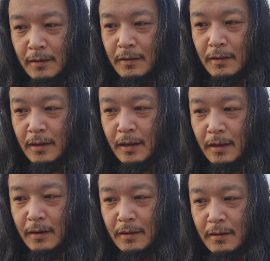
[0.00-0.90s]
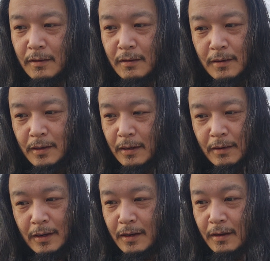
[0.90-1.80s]
like
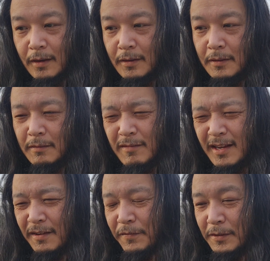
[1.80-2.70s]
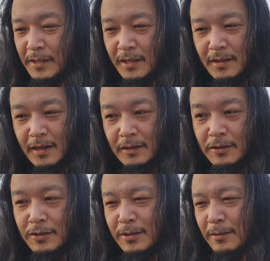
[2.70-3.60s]
I like if you see like
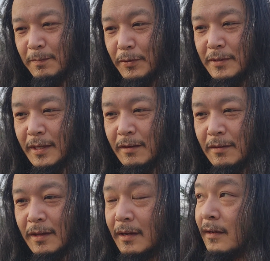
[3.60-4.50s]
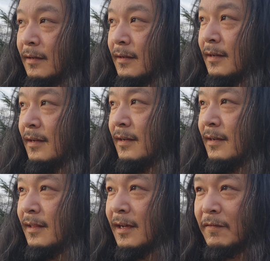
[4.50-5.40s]
super sale, like
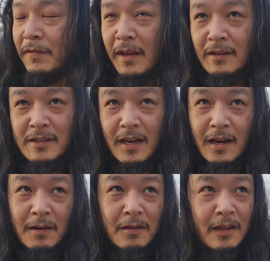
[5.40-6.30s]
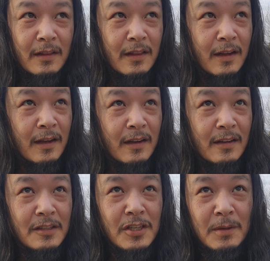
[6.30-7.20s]
Vans Outlet, like
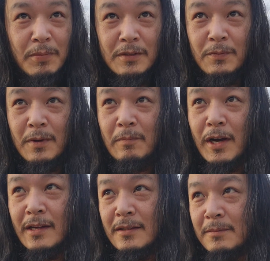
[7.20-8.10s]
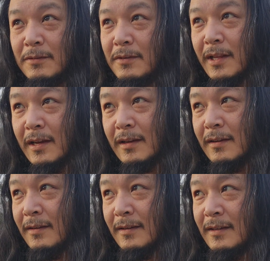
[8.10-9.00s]
cheapest one possible, like
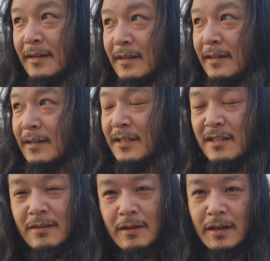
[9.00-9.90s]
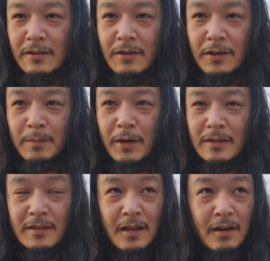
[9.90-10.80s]
still like
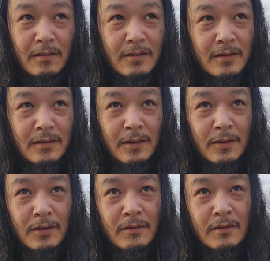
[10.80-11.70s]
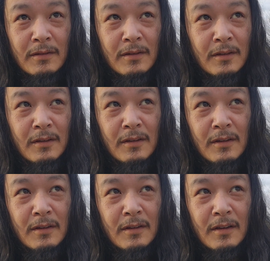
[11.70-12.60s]
$30 now, you know.
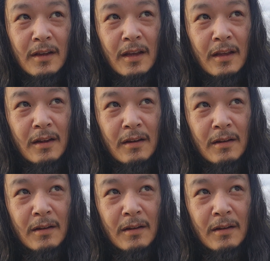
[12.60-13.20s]
And